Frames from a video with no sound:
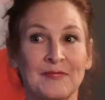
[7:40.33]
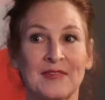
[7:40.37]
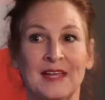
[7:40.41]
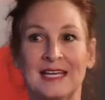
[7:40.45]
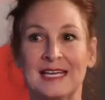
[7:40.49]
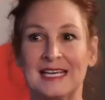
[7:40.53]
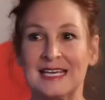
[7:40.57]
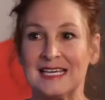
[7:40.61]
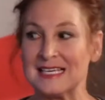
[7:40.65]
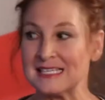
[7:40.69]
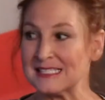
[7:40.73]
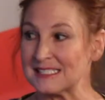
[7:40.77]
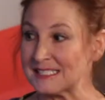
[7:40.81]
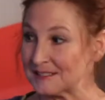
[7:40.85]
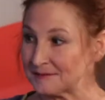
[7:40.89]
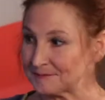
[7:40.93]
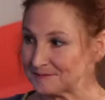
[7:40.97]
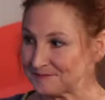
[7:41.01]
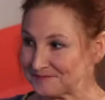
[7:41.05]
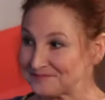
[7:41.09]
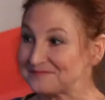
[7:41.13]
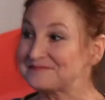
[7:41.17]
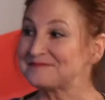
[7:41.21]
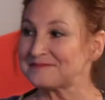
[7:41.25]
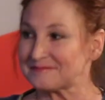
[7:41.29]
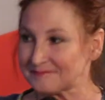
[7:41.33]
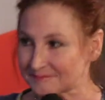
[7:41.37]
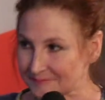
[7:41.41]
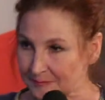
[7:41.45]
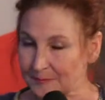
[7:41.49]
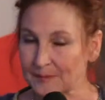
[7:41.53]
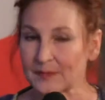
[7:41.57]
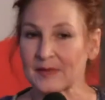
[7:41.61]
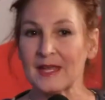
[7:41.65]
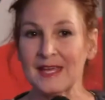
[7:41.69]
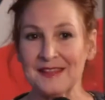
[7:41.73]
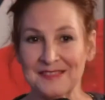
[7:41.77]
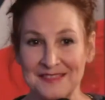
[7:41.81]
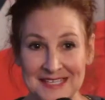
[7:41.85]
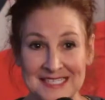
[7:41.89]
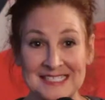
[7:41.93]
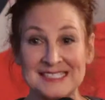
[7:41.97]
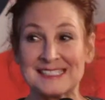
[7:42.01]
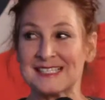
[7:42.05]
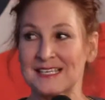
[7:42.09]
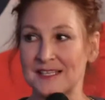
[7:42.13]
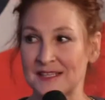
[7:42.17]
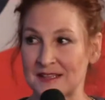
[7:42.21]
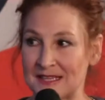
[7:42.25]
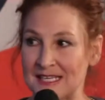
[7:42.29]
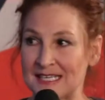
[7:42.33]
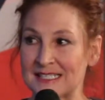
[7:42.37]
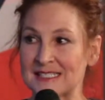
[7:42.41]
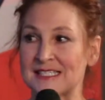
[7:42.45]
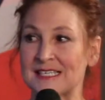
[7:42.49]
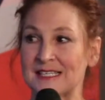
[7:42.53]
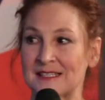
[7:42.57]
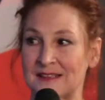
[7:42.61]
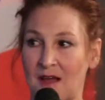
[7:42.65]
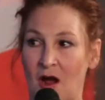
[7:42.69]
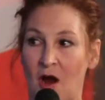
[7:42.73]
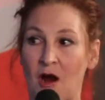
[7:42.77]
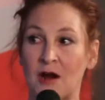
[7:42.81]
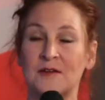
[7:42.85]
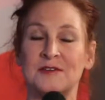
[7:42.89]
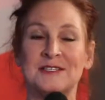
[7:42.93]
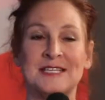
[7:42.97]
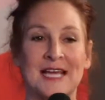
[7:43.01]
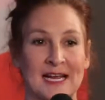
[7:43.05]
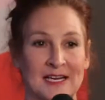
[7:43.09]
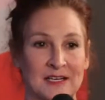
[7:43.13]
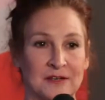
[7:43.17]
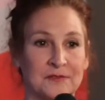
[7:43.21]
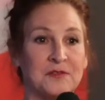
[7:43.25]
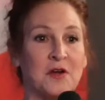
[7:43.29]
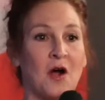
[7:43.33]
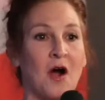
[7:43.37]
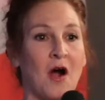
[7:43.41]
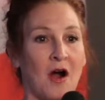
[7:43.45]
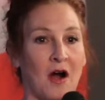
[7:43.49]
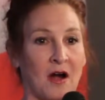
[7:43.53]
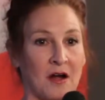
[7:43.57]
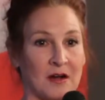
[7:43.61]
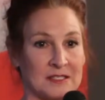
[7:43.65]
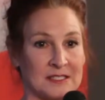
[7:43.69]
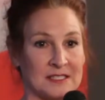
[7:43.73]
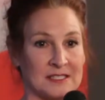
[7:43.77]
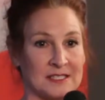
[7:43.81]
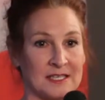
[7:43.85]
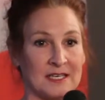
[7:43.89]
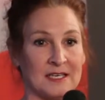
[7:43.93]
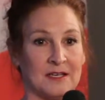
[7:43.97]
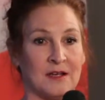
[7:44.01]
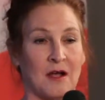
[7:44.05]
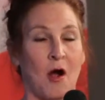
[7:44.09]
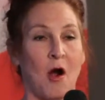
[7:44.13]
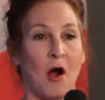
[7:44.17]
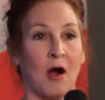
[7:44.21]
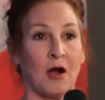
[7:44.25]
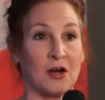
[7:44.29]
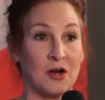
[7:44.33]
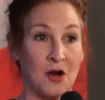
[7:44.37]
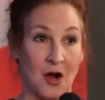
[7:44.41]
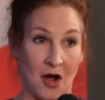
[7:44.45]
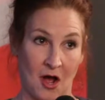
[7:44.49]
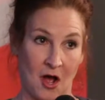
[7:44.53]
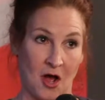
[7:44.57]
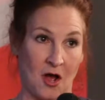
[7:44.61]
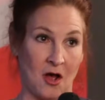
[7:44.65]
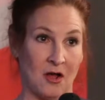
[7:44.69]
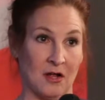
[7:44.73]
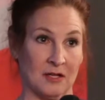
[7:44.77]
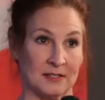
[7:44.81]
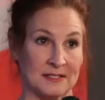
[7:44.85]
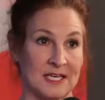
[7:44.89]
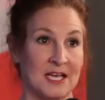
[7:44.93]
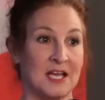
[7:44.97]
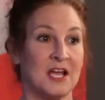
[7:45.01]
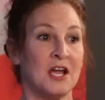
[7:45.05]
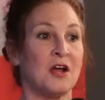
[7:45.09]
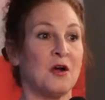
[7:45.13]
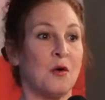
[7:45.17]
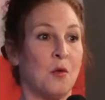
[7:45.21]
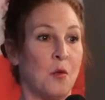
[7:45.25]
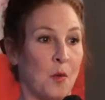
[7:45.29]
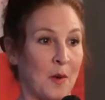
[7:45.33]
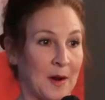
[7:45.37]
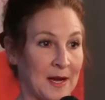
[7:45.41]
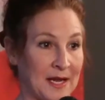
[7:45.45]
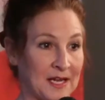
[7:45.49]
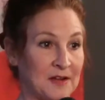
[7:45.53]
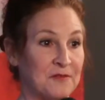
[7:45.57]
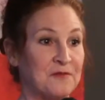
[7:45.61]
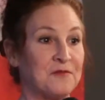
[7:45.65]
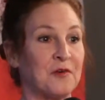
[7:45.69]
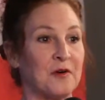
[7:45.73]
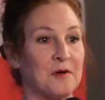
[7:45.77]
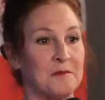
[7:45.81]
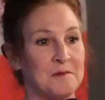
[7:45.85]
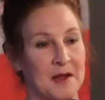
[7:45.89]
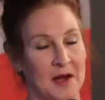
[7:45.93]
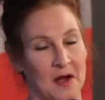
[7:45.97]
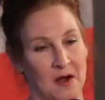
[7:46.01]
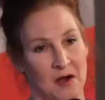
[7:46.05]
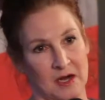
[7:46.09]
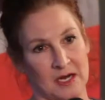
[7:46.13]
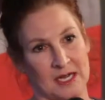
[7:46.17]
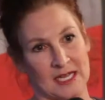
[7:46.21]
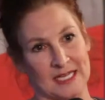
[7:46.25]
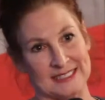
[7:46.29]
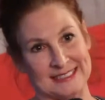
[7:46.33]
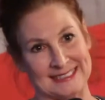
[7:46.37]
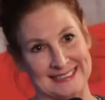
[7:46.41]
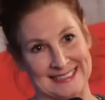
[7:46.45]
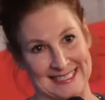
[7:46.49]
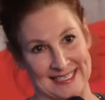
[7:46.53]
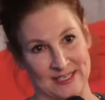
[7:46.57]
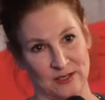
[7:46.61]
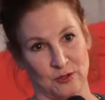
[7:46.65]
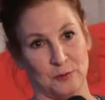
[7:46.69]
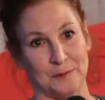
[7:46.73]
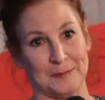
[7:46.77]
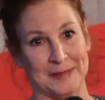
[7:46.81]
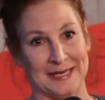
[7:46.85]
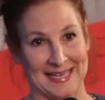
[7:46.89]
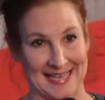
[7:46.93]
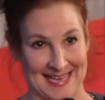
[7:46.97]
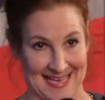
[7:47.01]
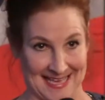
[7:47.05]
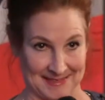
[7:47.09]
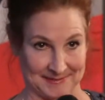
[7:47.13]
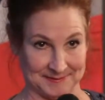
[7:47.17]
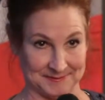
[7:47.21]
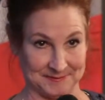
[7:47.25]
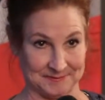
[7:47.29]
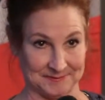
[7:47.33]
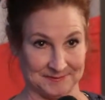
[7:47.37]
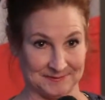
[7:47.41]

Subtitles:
is this. Our deck of cards are called Winning for America, Deal Me In.